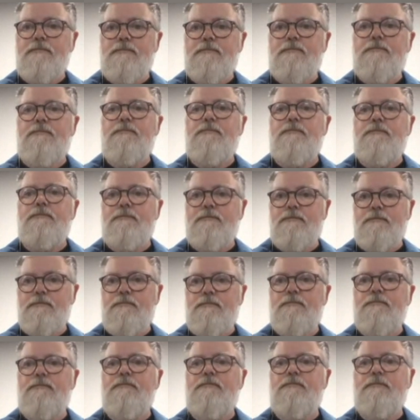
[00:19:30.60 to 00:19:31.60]

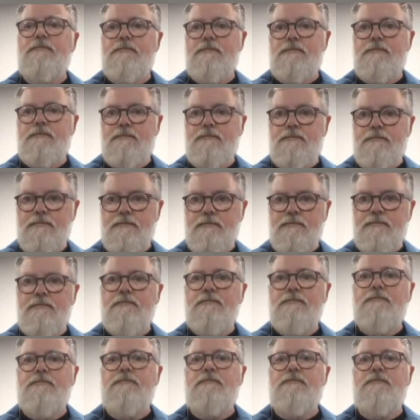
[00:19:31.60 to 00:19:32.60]

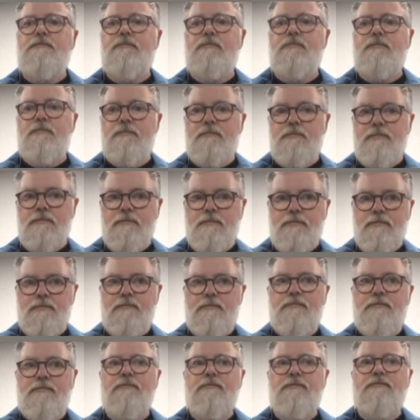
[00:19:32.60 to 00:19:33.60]

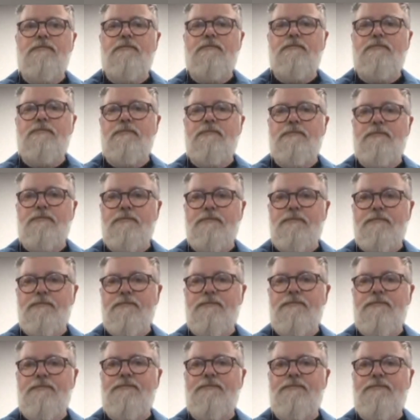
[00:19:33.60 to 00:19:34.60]

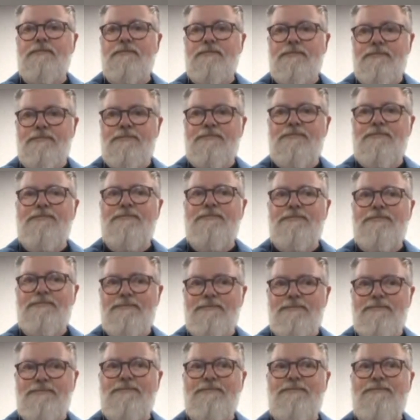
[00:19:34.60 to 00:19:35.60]

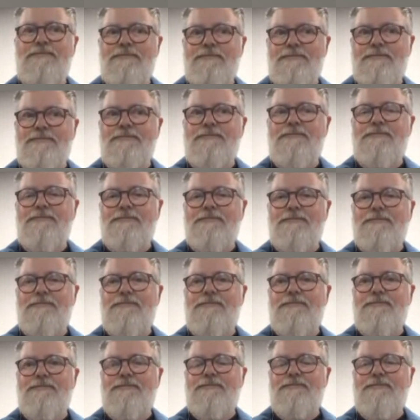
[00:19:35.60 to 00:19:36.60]

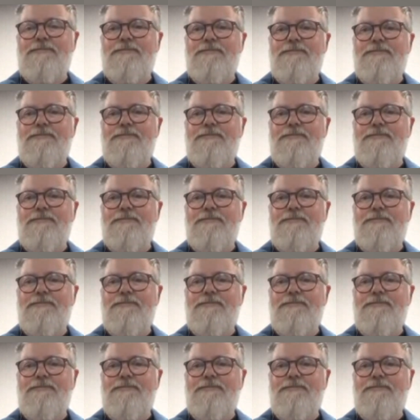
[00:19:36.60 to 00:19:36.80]
(silent)